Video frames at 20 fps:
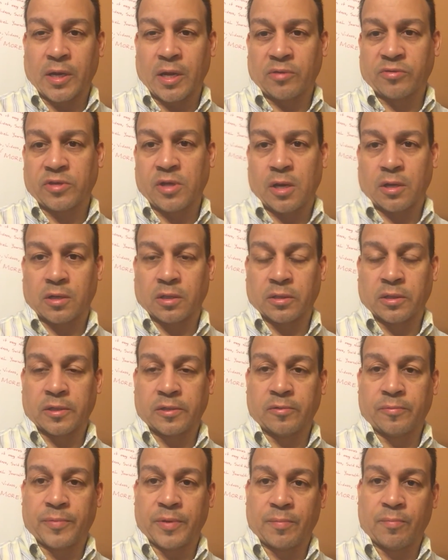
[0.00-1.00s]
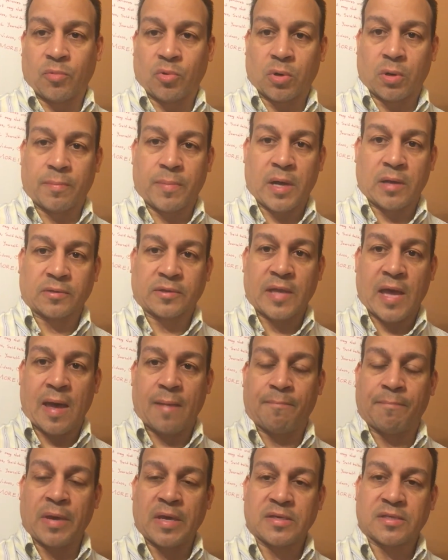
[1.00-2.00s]
and I'll talk a little bit more about
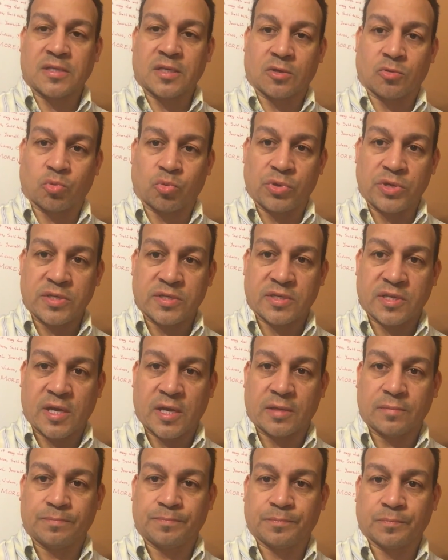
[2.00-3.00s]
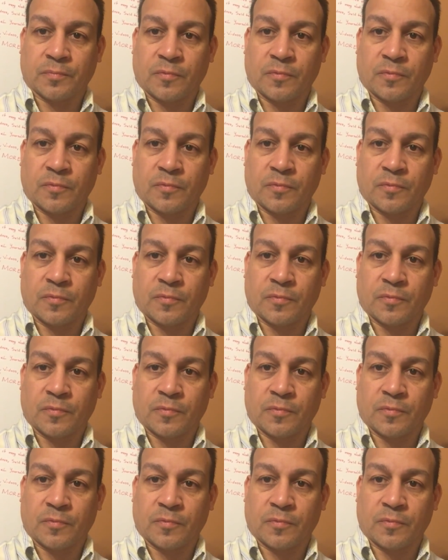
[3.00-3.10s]
that, Basic Reset.